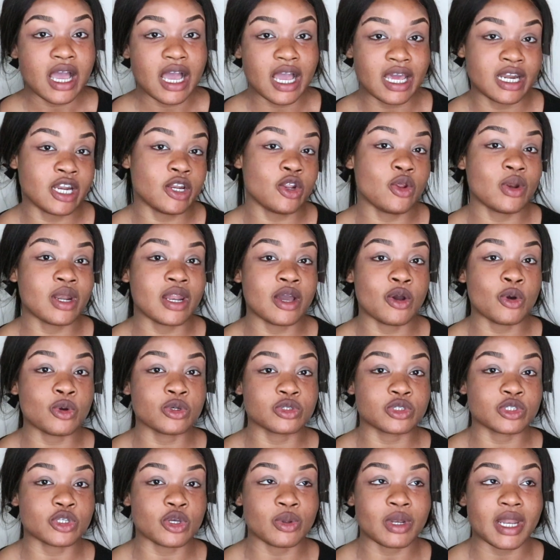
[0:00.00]
and I don't
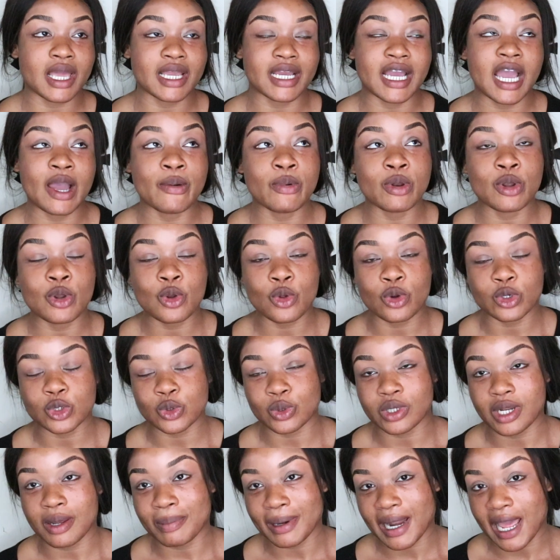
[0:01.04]
also like how it looks
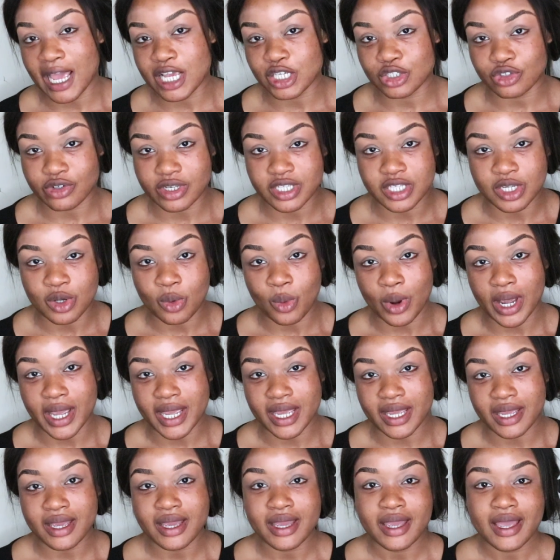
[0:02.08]
when I apply it straight
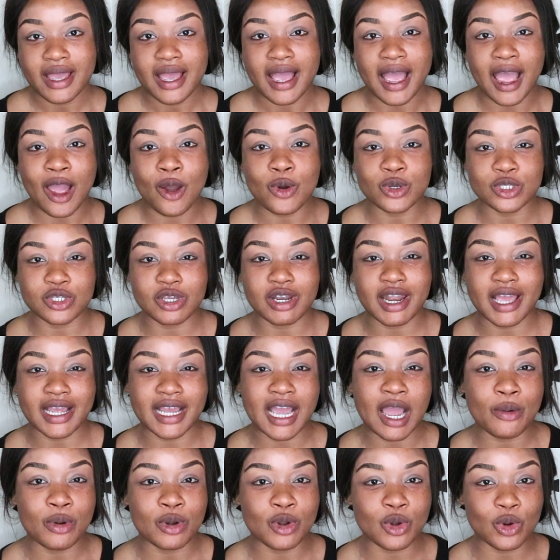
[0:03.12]
away. I also like
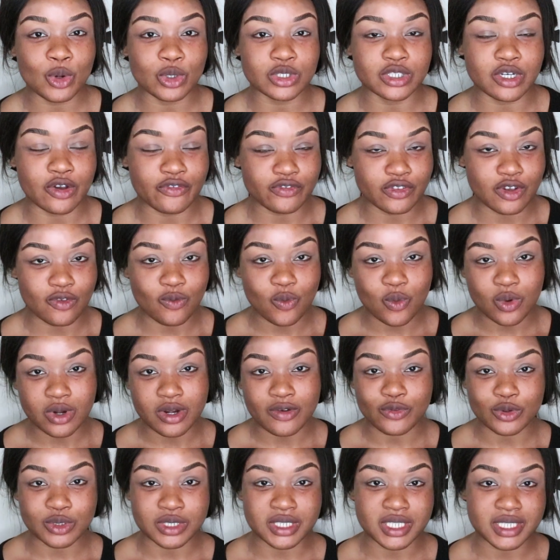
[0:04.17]
how it looks after I've worn
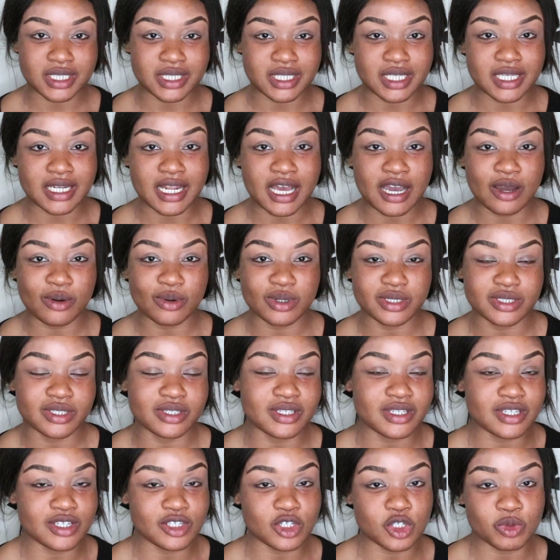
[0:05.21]
it for 16 hours. So
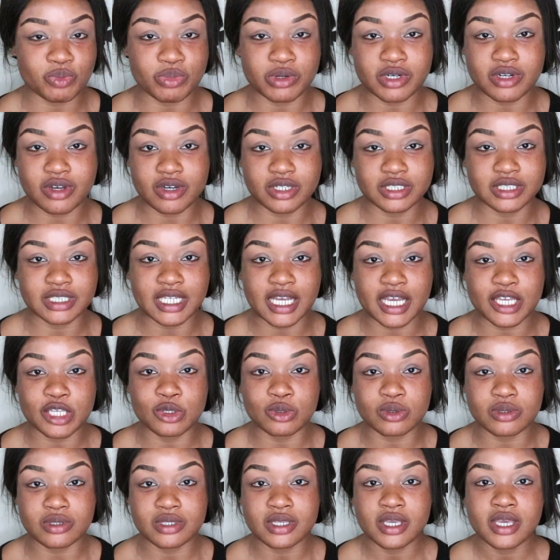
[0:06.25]
these are just products that I
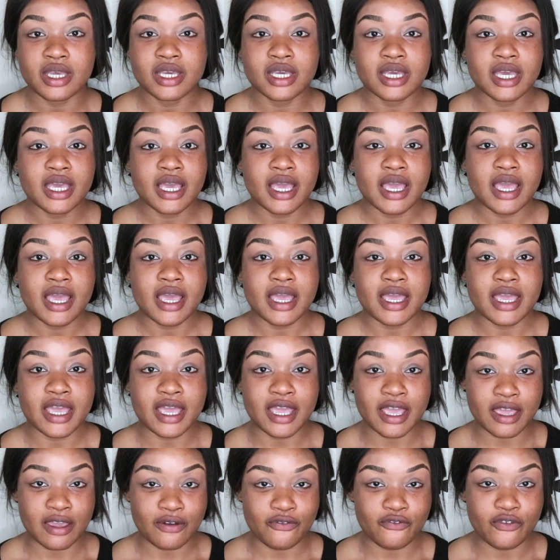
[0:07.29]
use
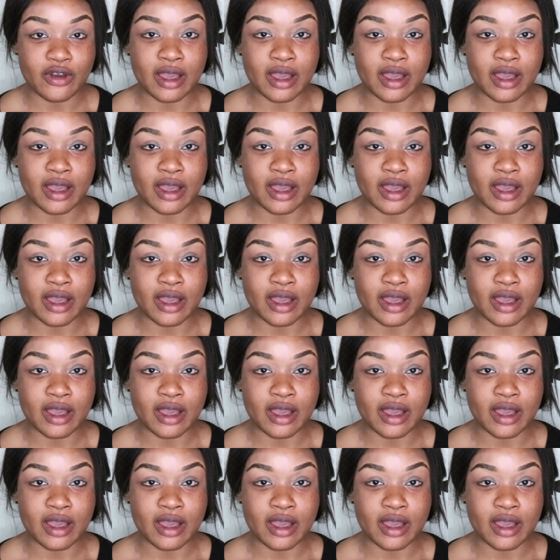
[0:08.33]
if